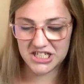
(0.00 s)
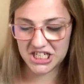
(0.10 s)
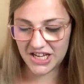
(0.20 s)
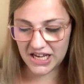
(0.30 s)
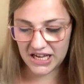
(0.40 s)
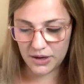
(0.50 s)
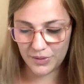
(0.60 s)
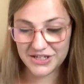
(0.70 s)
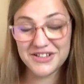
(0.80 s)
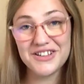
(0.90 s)
she
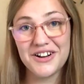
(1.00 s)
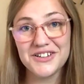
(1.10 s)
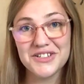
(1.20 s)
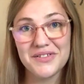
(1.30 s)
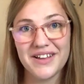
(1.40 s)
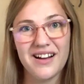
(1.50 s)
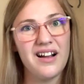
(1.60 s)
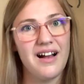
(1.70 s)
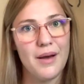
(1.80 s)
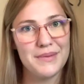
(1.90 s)
went to the yarn store there
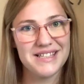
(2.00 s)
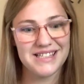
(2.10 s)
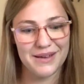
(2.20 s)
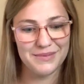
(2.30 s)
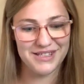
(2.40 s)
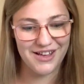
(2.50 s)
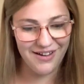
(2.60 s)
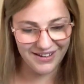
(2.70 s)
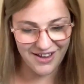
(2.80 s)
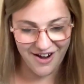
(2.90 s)
and got me some
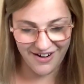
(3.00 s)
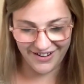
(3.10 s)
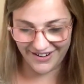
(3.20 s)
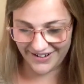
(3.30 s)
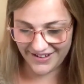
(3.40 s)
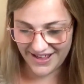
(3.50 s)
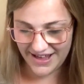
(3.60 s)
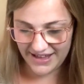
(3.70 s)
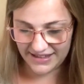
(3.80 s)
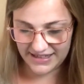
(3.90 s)
sock yarn.
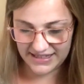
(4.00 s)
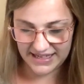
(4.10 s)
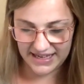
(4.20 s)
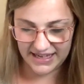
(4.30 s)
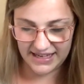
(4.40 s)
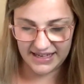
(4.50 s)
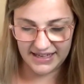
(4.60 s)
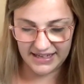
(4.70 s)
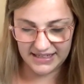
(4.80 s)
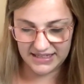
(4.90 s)
This
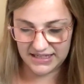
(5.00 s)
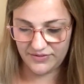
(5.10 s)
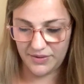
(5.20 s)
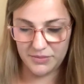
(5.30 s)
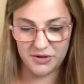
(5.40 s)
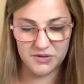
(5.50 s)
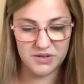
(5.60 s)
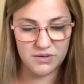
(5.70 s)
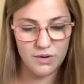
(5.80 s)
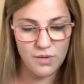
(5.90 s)
is from
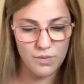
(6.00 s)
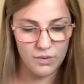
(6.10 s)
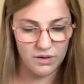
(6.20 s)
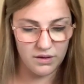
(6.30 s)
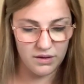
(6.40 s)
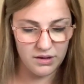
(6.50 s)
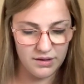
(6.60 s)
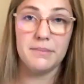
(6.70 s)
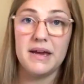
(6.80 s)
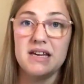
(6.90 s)
Gusto Wool,
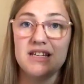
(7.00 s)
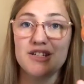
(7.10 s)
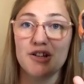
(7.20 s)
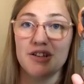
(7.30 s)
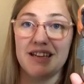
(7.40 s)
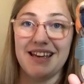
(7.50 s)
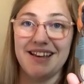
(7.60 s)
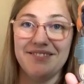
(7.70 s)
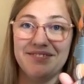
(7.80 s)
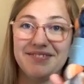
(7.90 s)
made in
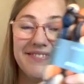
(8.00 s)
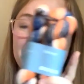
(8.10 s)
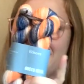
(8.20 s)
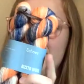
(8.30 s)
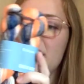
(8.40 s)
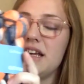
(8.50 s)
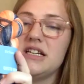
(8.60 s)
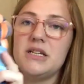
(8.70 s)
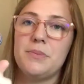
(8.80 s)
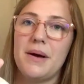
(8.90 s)
Turkey.
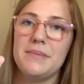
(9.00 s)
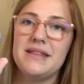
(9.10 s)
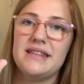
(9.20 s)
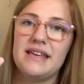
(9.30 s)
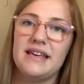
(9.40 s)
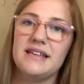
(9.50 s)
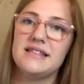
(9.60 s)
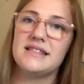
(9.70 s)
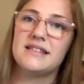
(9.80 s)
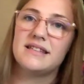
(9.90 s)
She bought me
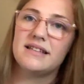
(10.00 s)
these.